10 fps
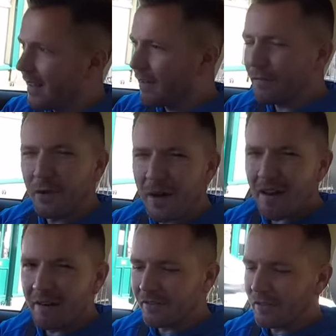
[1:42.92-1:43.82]
few
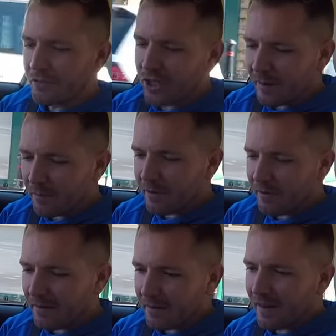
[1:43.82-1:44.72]
areas of cheap,
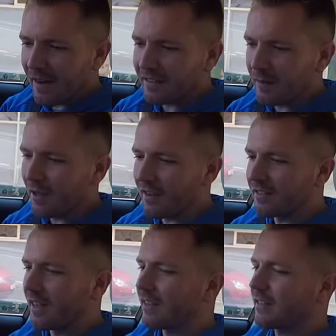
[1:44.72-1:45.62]
nasty
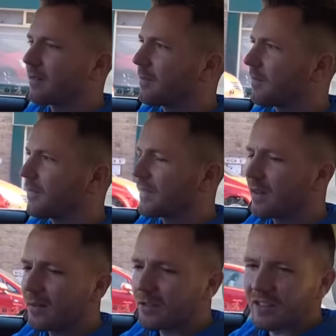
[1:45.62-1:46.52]
plastics,
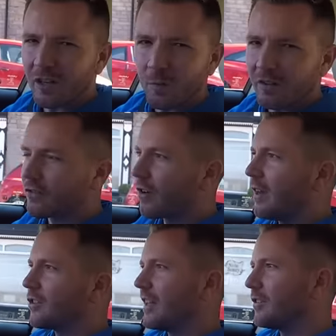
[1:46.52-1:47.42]
which is a little bit
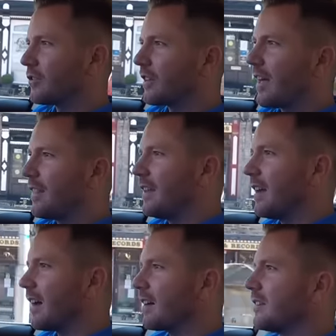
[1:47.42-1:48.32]
strange, and it does let the
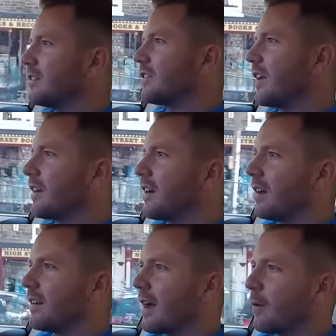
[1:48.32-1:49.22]
uh, does let the
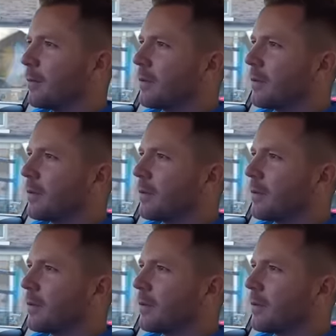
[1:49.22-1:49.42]
car down.